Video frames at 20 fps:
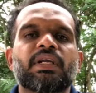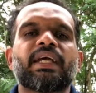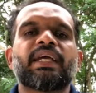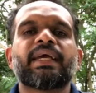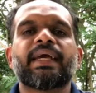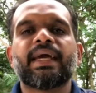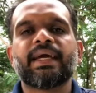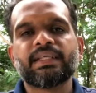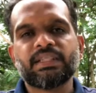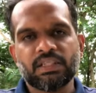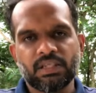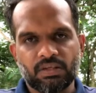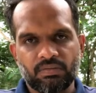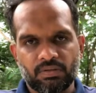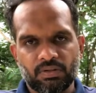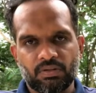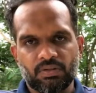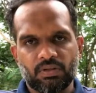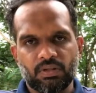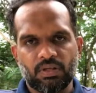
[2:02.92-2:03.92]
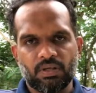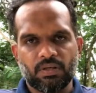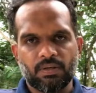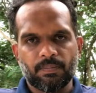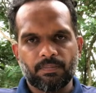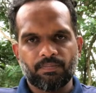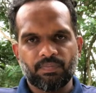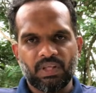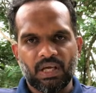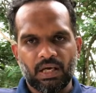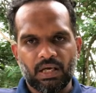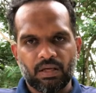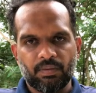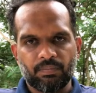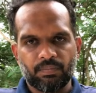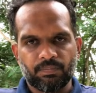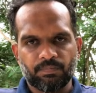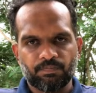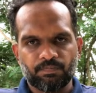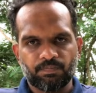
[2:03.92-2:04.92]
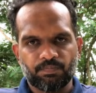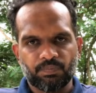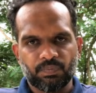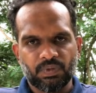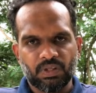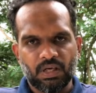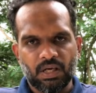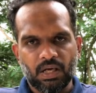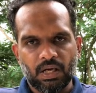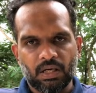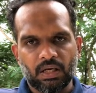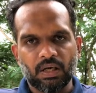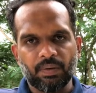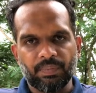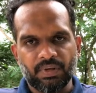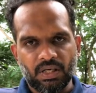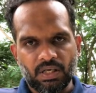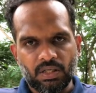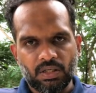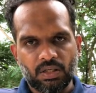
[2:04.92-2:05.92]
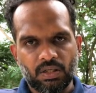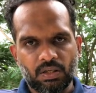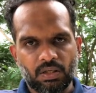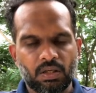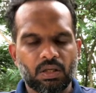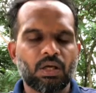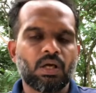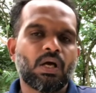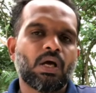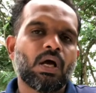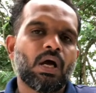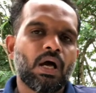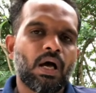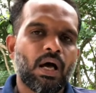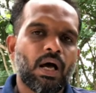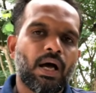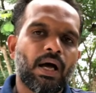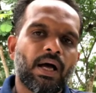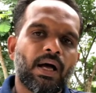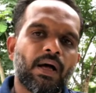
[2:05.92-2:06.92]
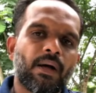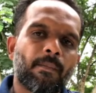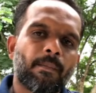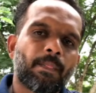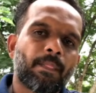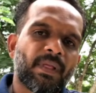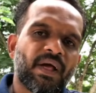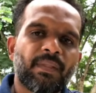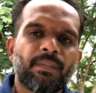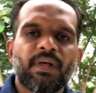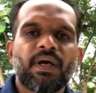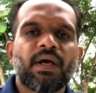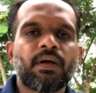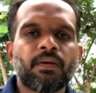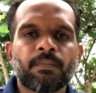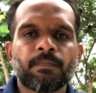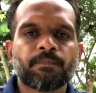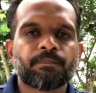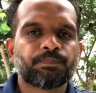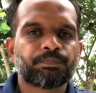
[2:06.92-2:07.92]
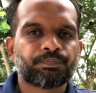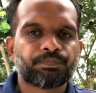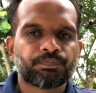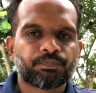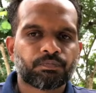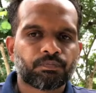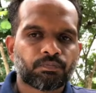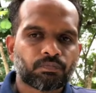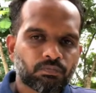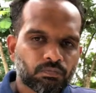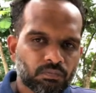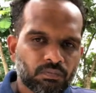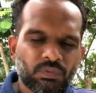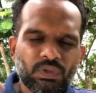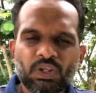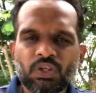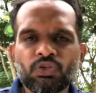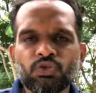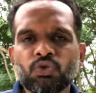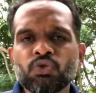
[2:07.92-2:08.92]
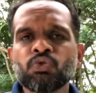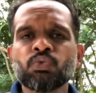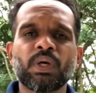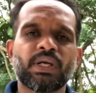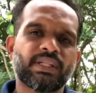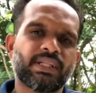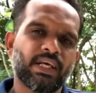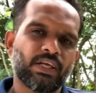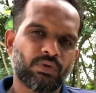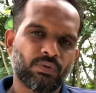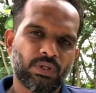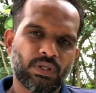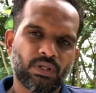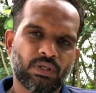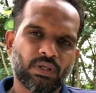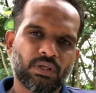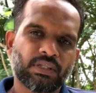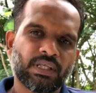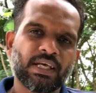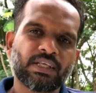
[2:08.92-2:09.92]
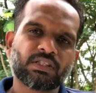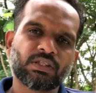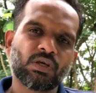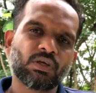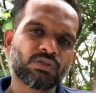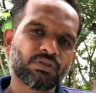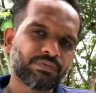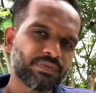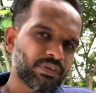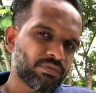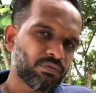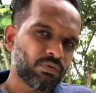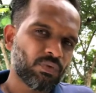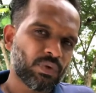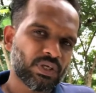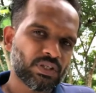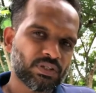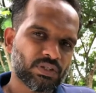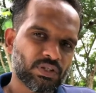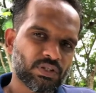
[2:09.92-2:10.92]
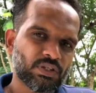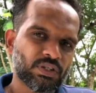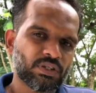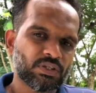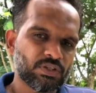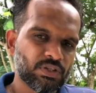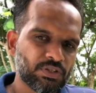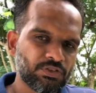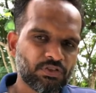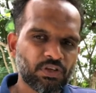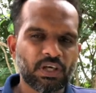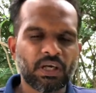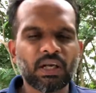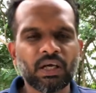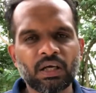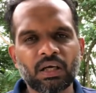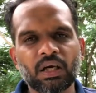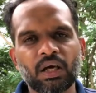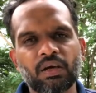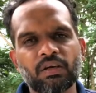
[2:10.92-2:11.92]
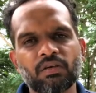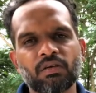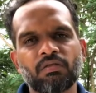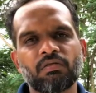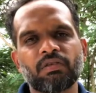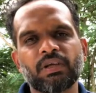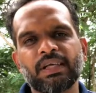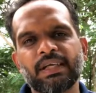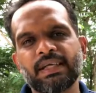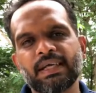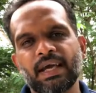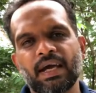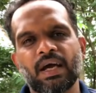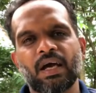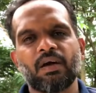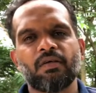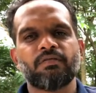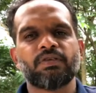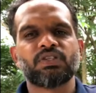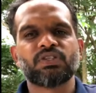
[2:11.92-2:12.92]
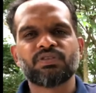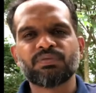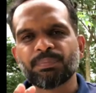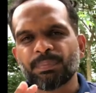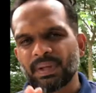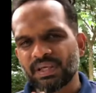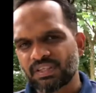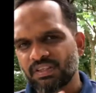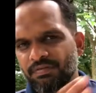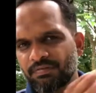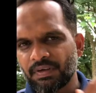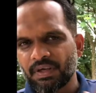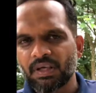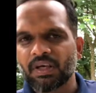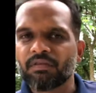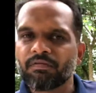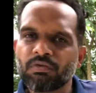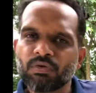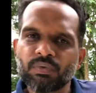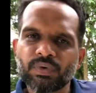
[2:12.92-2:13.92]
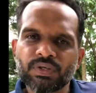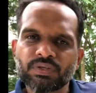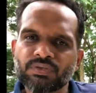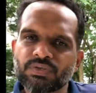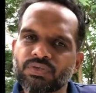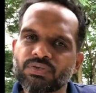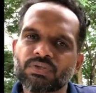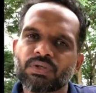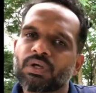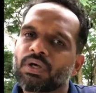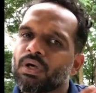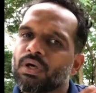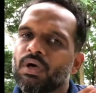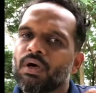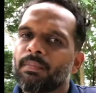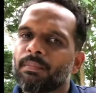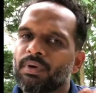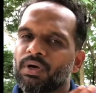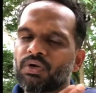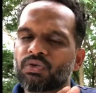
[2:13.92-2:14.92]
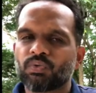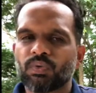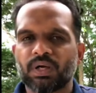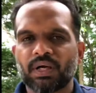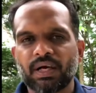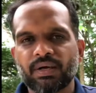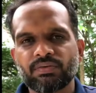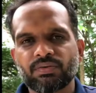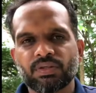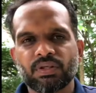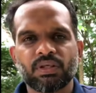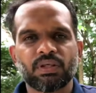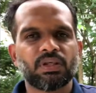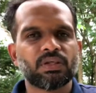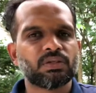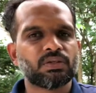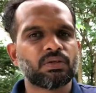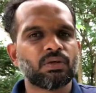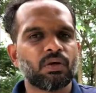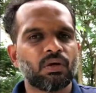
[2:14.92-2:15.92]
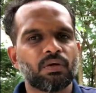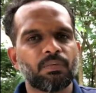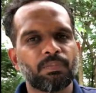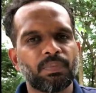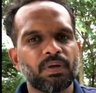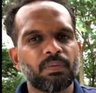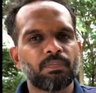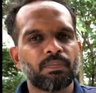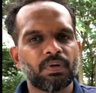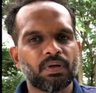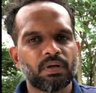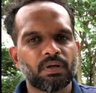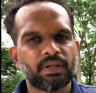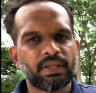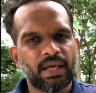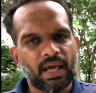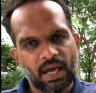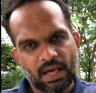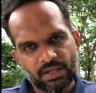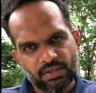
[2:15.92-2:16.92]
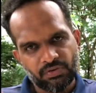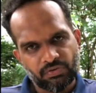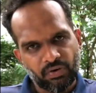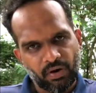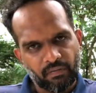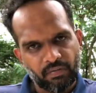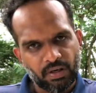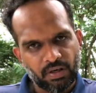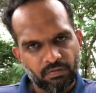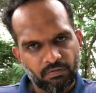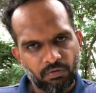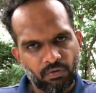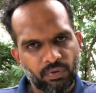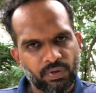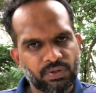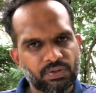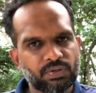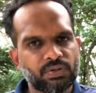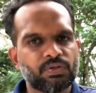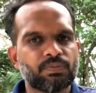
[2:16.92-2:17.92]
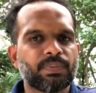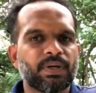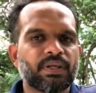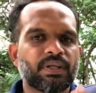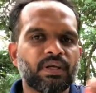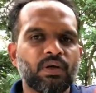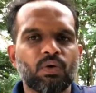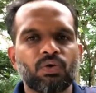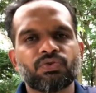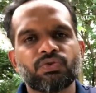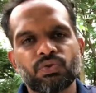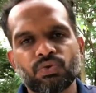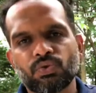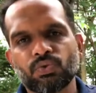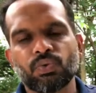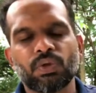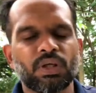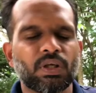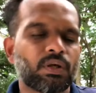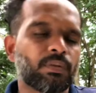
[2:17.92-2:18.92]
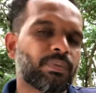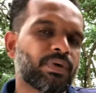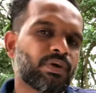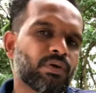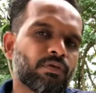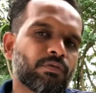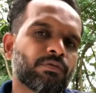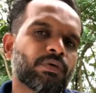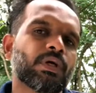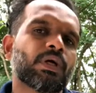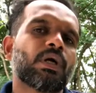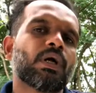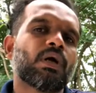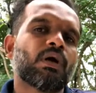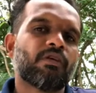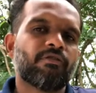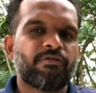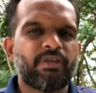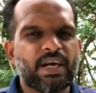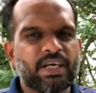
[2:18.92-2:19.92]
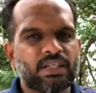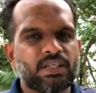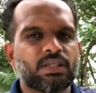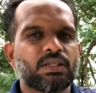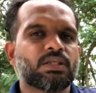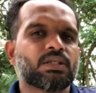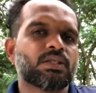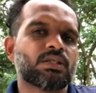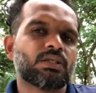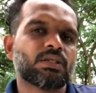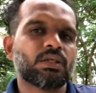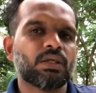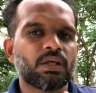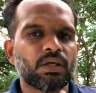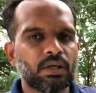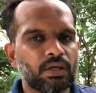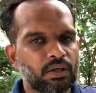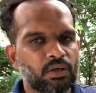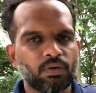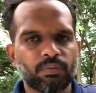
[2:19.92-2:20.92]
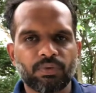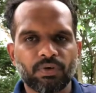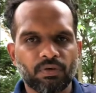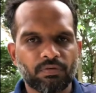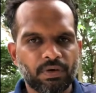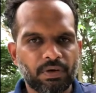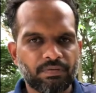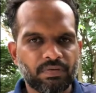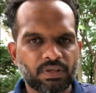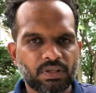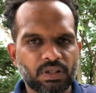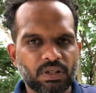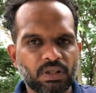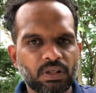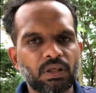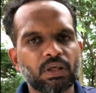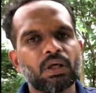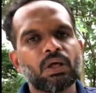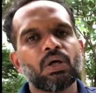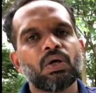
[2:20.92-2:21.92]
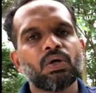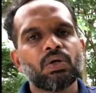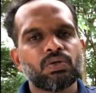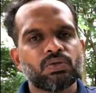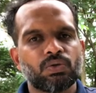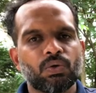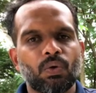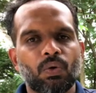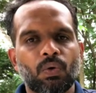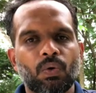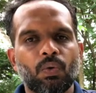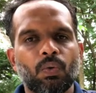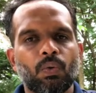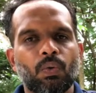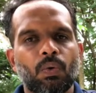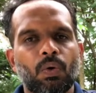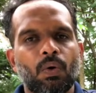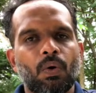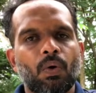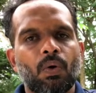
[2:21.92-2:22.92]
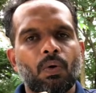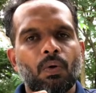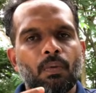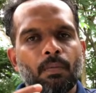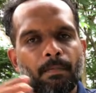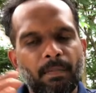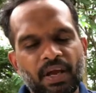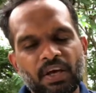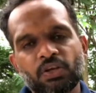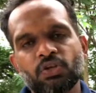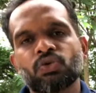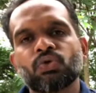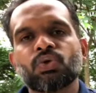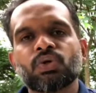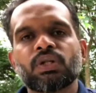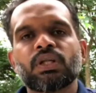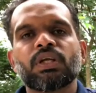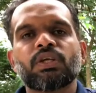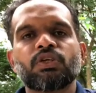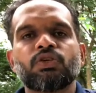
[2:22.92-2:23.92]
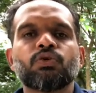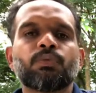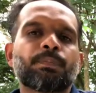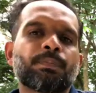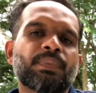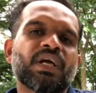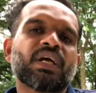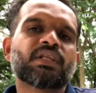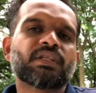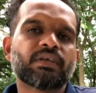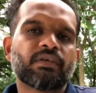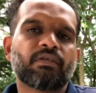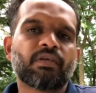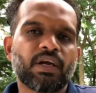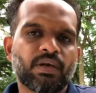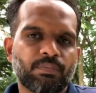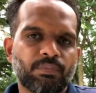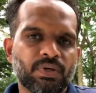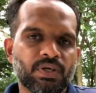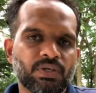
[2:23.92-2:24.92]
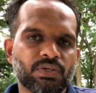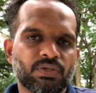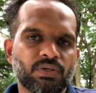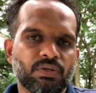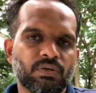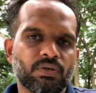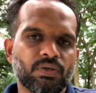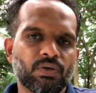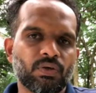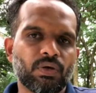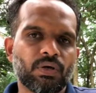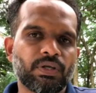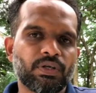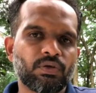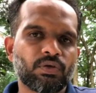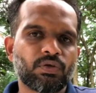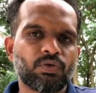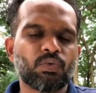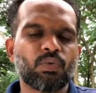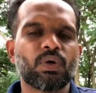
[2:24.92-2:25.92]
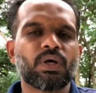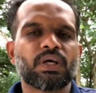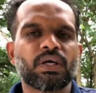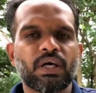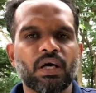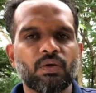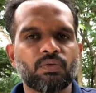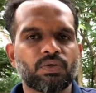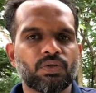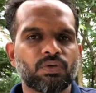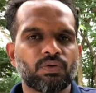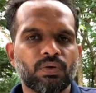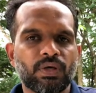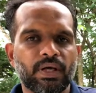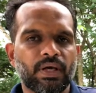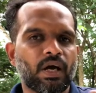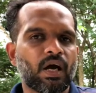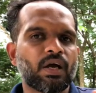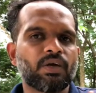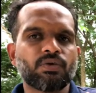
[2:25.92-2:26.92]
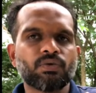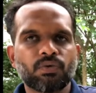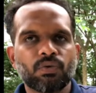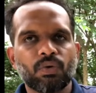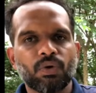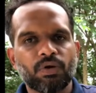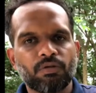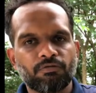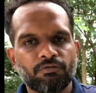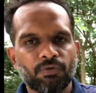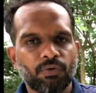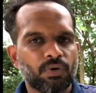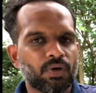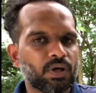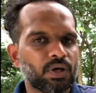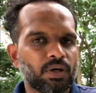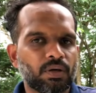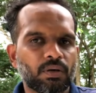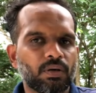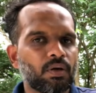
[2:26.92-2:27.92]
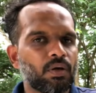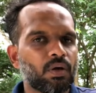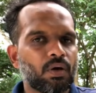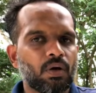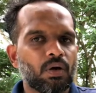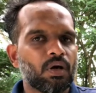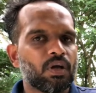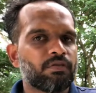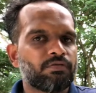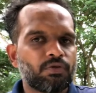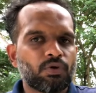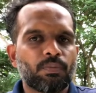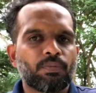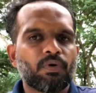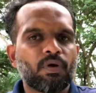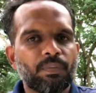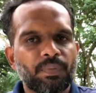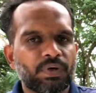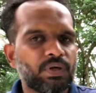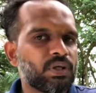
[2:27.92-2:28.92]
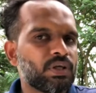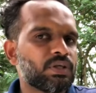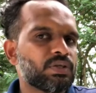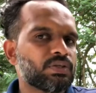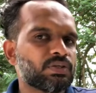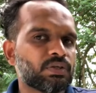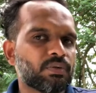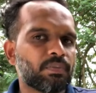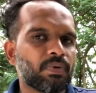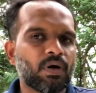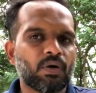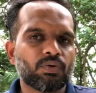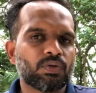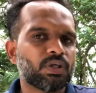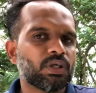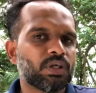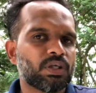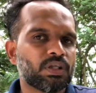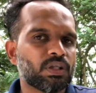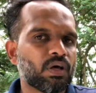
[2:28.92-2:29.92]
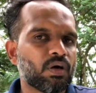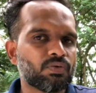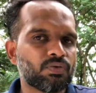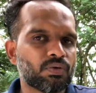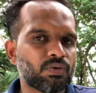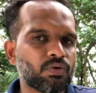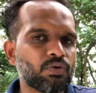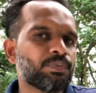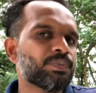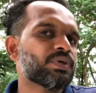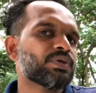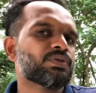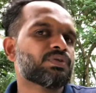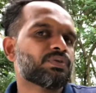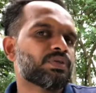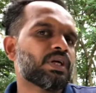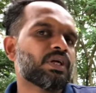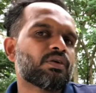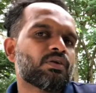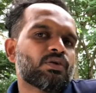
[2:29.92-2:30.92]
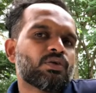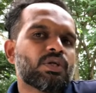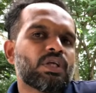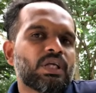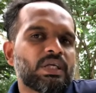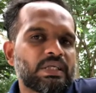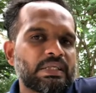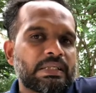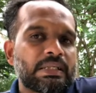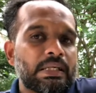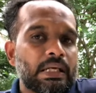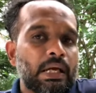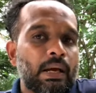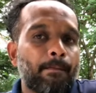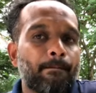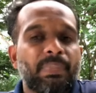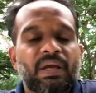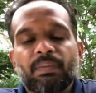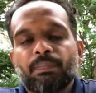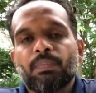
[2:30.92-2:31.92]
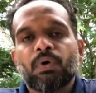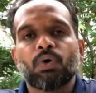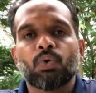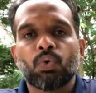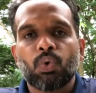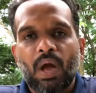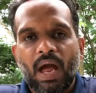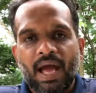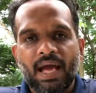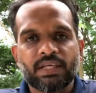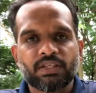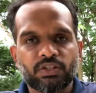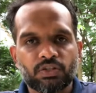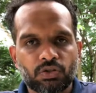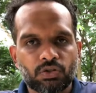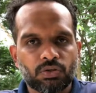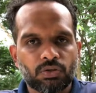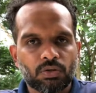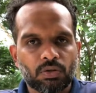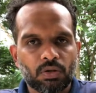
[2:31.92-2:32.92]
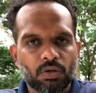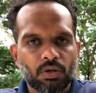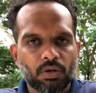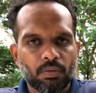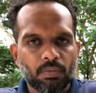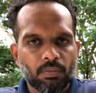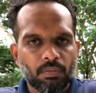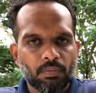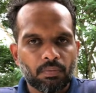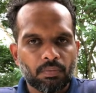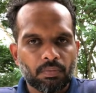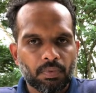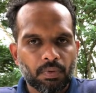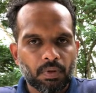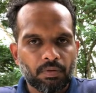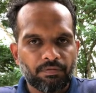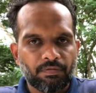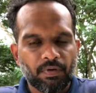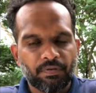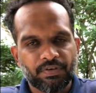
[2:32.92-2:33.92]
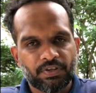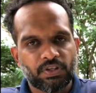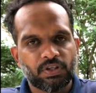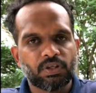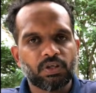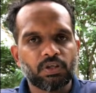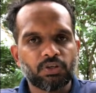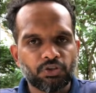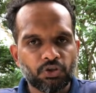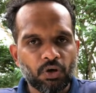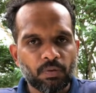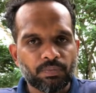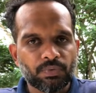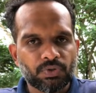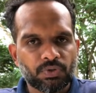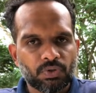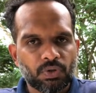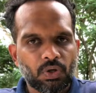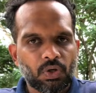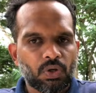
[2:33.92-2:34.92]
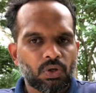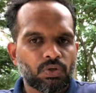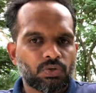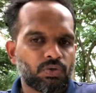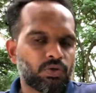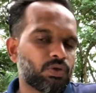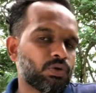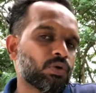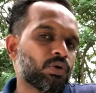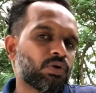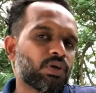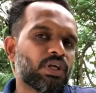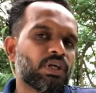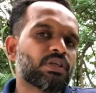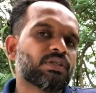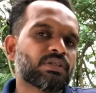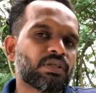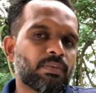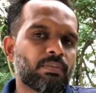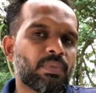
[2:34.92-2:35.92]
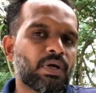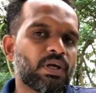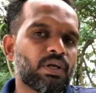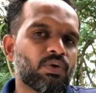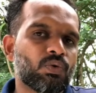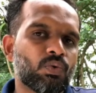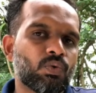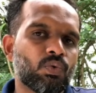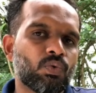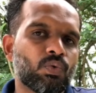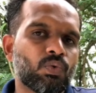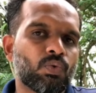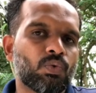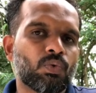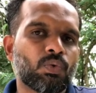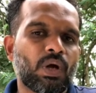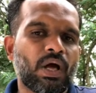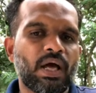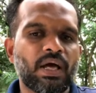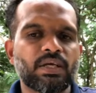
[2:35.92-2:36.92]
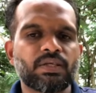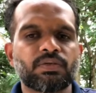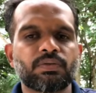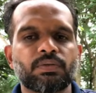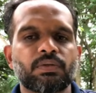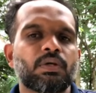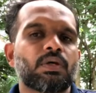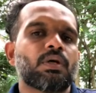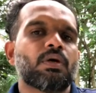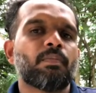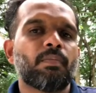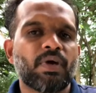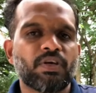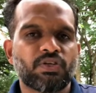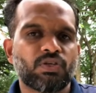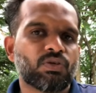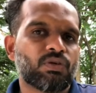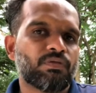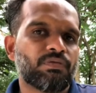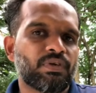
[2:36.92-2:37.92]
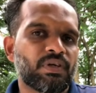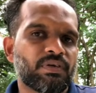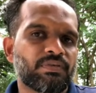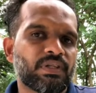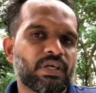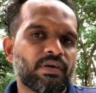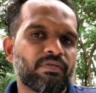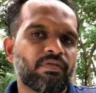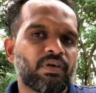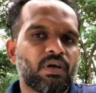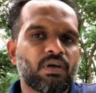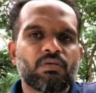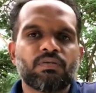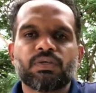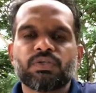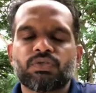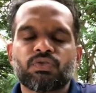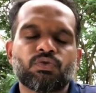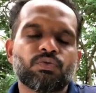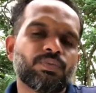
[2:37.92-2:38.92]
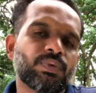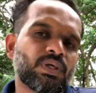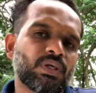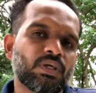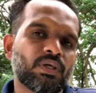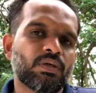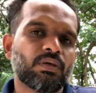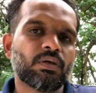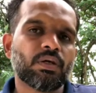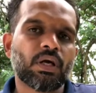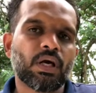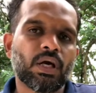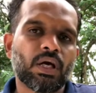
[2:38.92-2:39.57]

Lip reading: engaging with their community. And then choose what they are doing. There's lots of influencers in Sri Lanka. You don't really have specific influencers, because what I've seen is a lot of people, they ice travel influencers, but they also do a little bit of fashion, a little bit of everything. So make sure that you pick the right person. You need to work out, like, are you going for a, if your property is about 30,000 rupees, then you need people who has professional jobs. So you don't need somebody who has majority of their followers to be